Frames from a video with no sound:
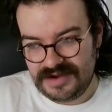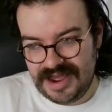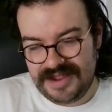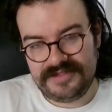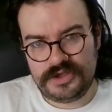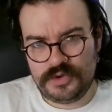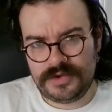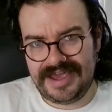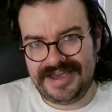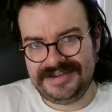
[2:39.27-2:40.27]
in the
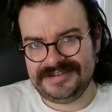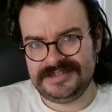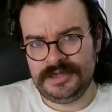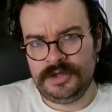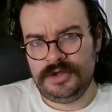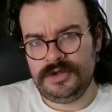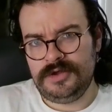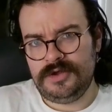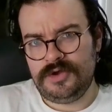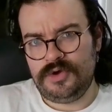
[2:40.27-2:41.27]
UK
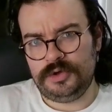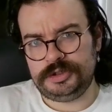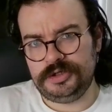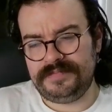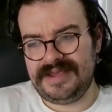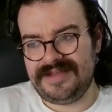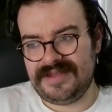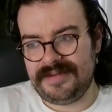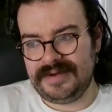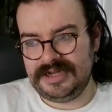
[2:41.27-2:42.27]
who should be in
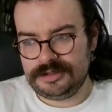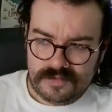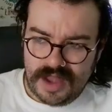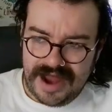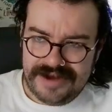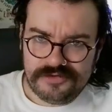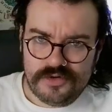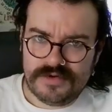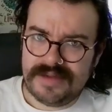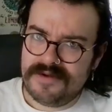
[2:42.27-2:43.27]
that match. And
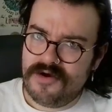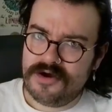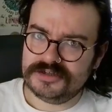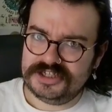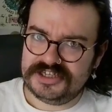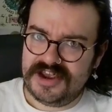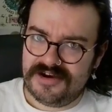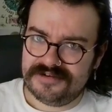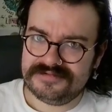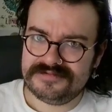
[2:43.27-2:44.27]
don't get me wrong, she's
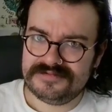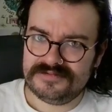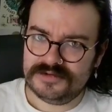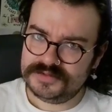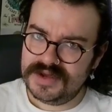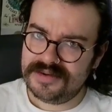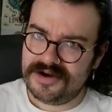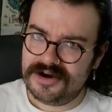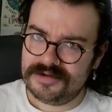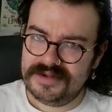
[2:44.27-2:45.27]
here. We'll speak about
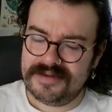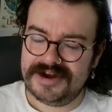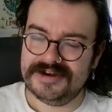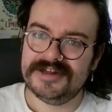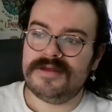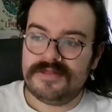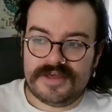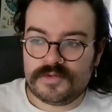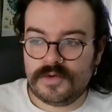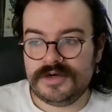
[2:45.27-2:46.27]
her in a wee minute.
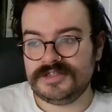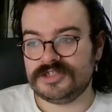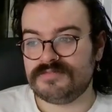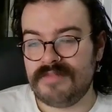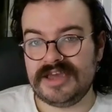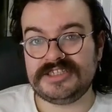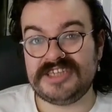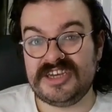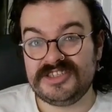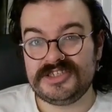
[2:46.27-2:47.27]
This one just makes
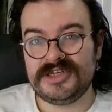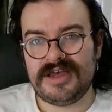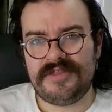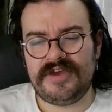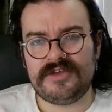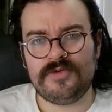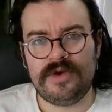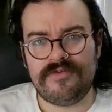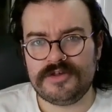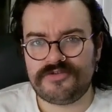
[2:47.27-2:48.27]
sense. I think
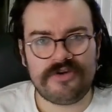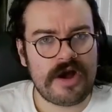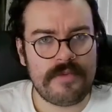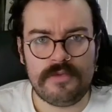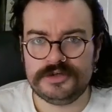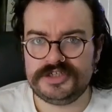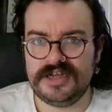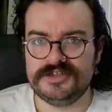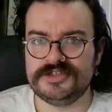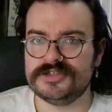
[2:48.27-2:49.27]
Toni runs through a couple more
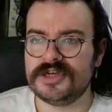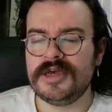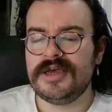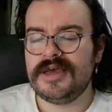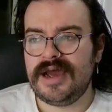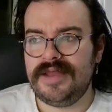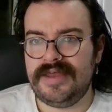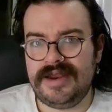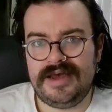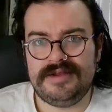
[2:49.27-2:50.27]
challengers, and
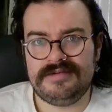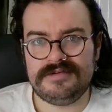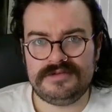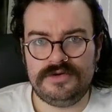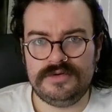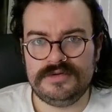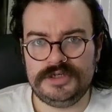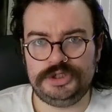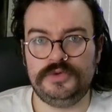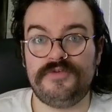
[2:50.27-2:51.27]
then at uh, you know a
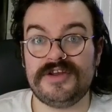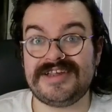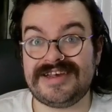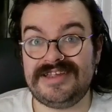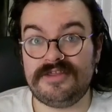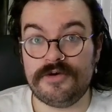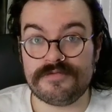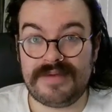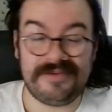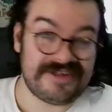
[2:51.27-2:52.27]
show in front of sixty
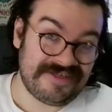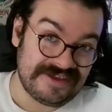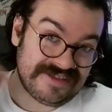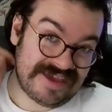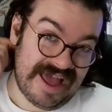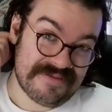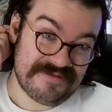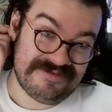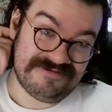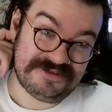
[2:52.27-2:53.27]
thousand people because I think the cap's
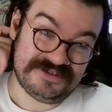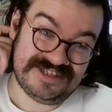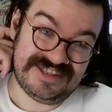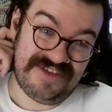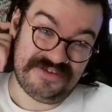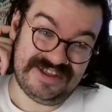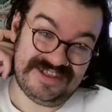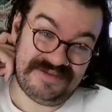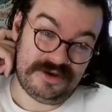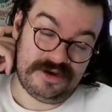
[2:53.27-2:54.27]
been reduced
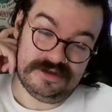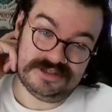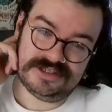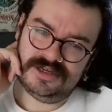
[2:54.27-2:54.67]
significantly because